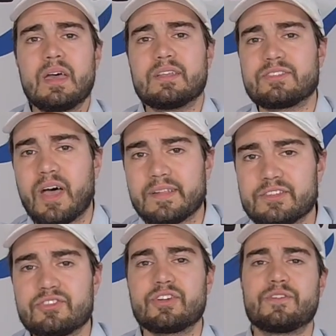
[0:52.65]
a solid
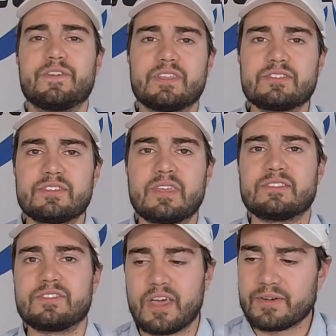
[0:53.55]
surface,
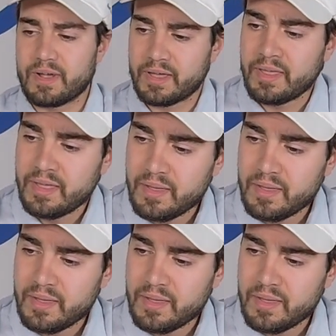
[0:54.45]
etc.,